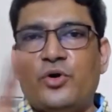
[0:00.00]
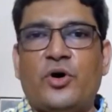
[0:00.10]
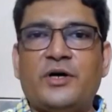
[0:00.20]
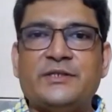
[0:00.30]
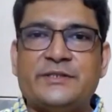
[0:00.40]

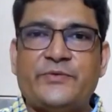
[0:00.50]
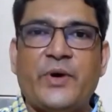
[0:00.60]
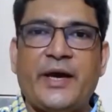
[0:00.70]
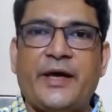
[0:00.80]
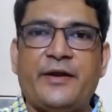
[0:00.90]
draw a
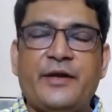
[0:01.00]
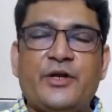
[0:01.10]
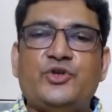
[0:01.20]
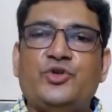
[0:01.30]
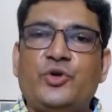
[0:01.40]
square,
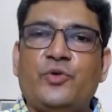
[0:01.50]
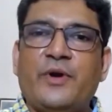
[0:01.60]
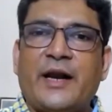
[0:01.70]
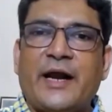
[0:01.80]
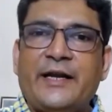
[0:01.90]
so you
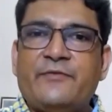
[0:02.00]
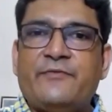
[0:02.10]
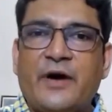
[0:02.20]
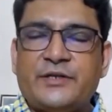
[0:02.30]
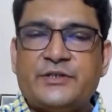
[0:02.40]
will write a
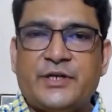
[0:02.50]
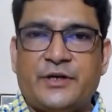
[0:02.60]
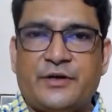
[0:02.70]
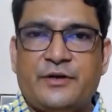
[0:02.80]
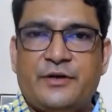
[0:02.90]

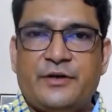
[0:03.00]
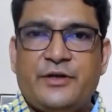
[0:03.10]
function